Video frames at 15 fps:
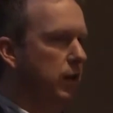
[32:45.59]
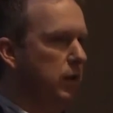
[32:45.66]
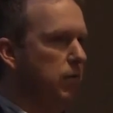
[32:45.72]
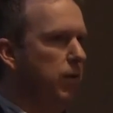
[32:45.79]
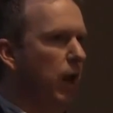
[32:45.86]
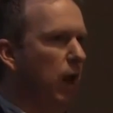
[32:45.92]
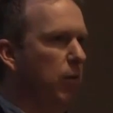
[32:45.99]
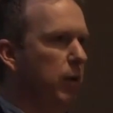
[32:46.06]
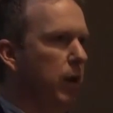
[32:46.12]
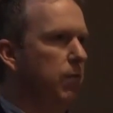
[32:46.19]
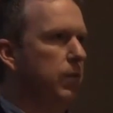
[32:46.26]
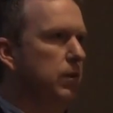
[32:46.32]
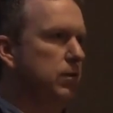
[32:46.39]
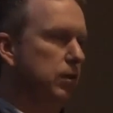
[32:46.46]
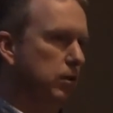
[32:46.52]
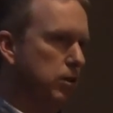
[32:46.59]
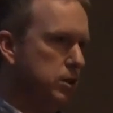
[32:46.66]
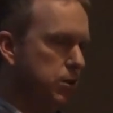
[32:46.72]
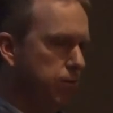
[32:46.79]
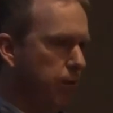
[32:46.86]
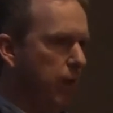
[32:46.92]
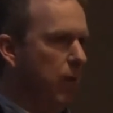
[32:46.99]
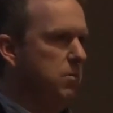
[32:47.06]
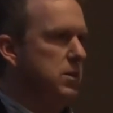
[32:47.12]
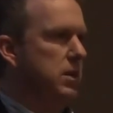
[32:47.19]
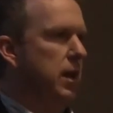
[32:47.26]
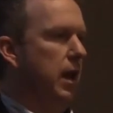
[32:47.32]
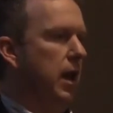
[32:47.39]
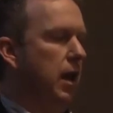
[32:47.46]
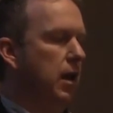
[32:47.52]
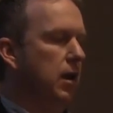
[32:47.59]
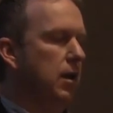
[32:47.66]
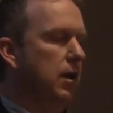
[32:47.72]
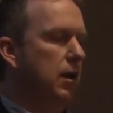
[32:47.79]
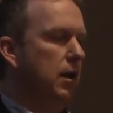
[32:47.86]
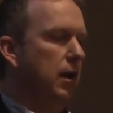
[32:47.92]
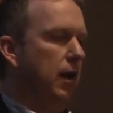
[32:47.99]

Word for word: in development of this solution for them today.